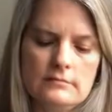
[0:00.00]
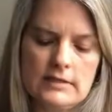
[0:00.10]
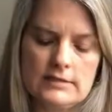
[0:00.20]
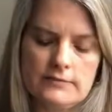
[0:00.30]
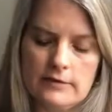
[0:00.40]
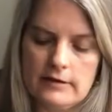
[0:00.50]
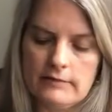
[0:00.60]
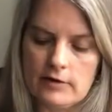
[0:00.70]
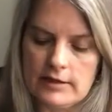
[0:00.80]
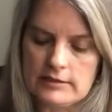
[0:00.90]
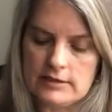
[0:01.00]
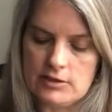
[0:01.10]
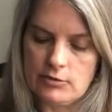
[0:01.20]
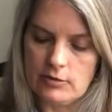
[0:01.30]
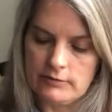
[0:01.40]
he's feeling very
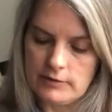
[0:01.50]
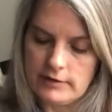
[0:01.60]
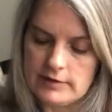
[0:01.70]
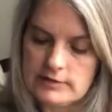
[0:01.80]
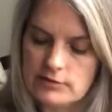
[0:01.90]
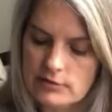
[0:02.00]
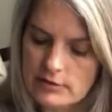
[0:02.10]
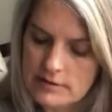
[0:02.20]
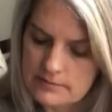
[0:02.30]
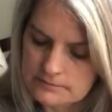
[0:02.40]
insecure and very uncertain